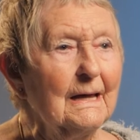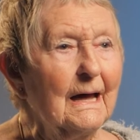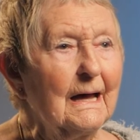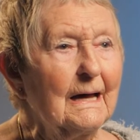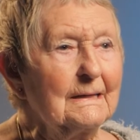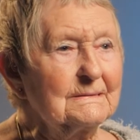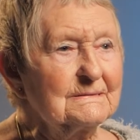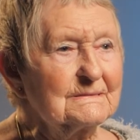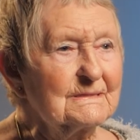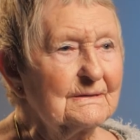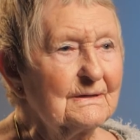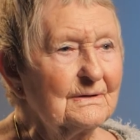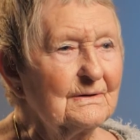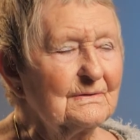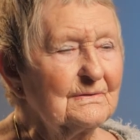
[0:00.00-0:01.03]
And
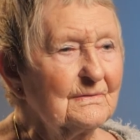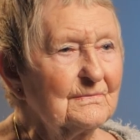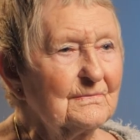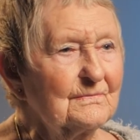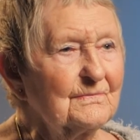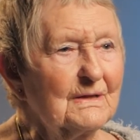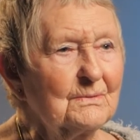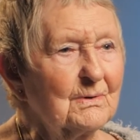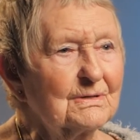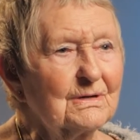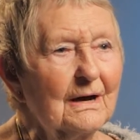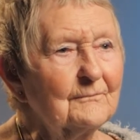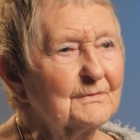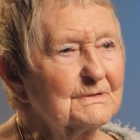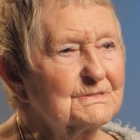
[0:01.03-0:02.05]
uh, they were
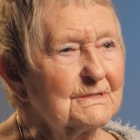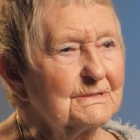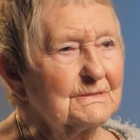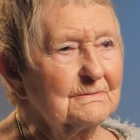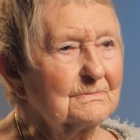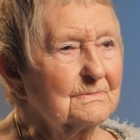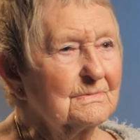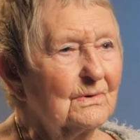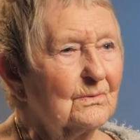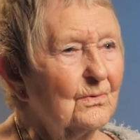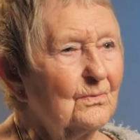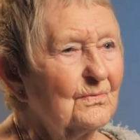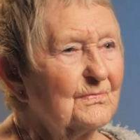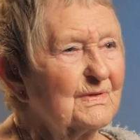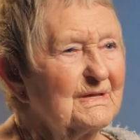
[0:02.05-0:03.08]
covered in
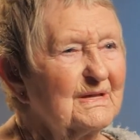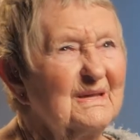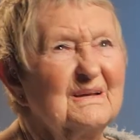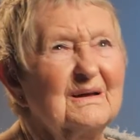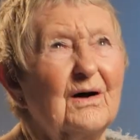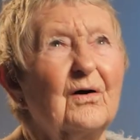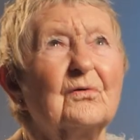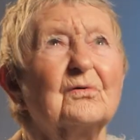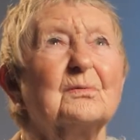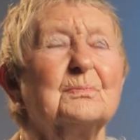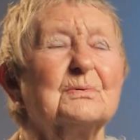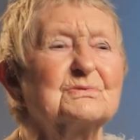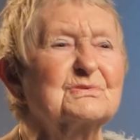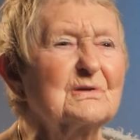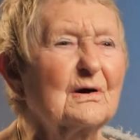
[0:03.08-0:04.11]
all the
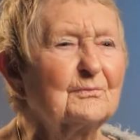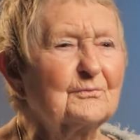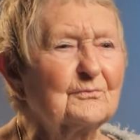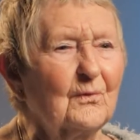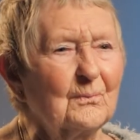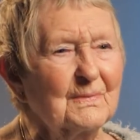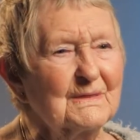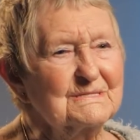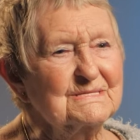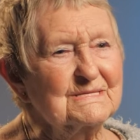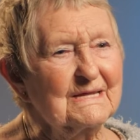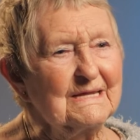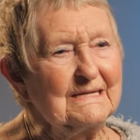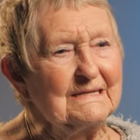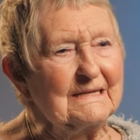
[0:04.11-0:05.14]
horrible stuff from the
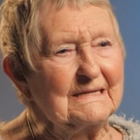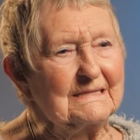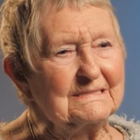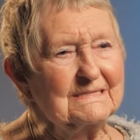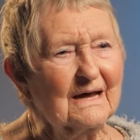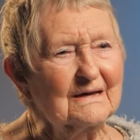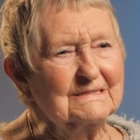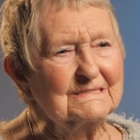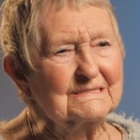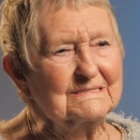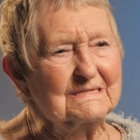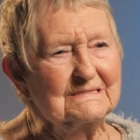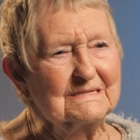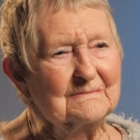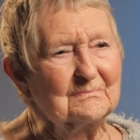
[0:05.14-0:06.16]
ceiling
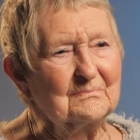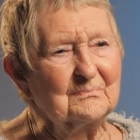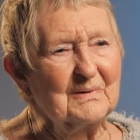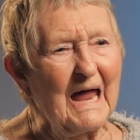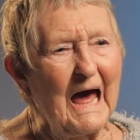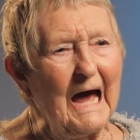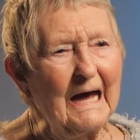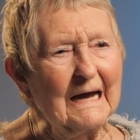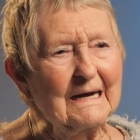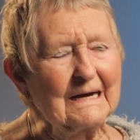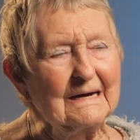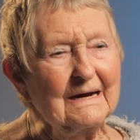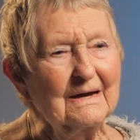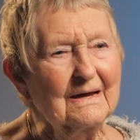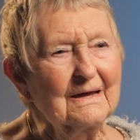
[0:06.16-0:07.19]
dust and black.
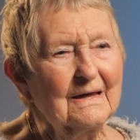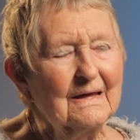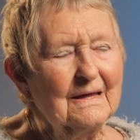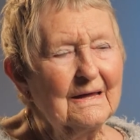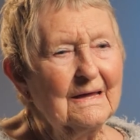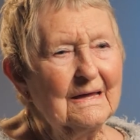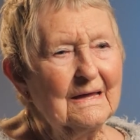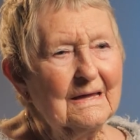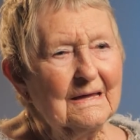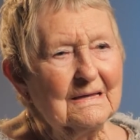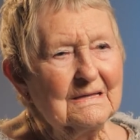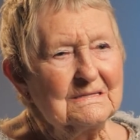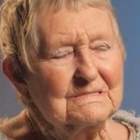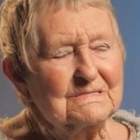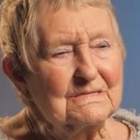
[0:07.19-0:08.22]

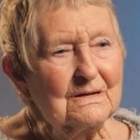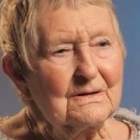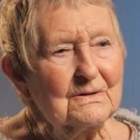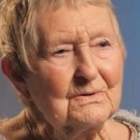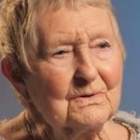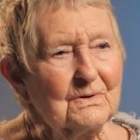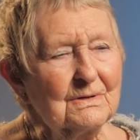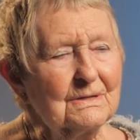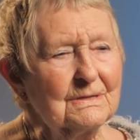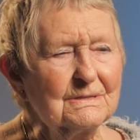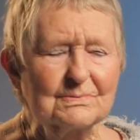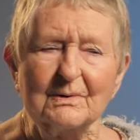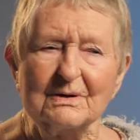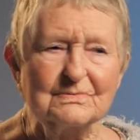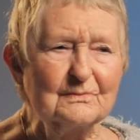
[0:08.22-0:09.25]
So
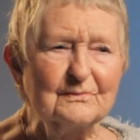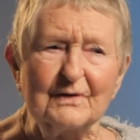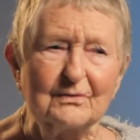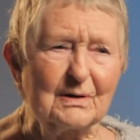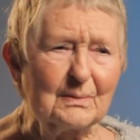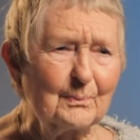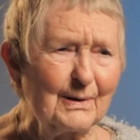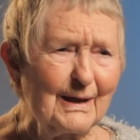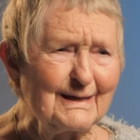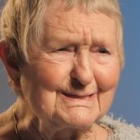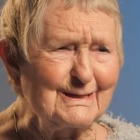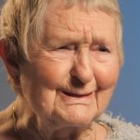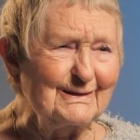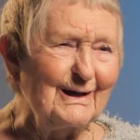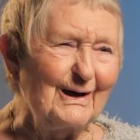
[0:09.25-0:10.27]
it wasn't very
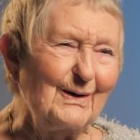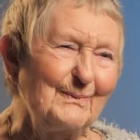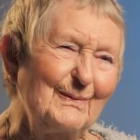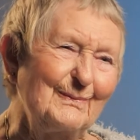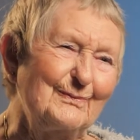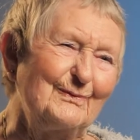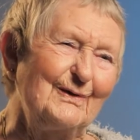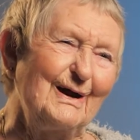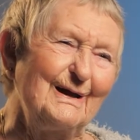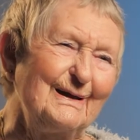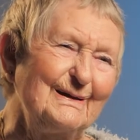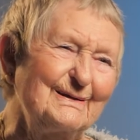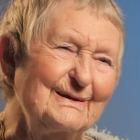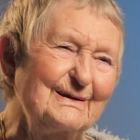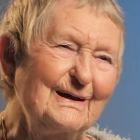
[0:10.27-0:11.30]
pleasant, I'm
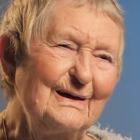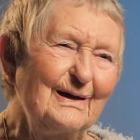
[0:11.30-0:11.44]
afraid.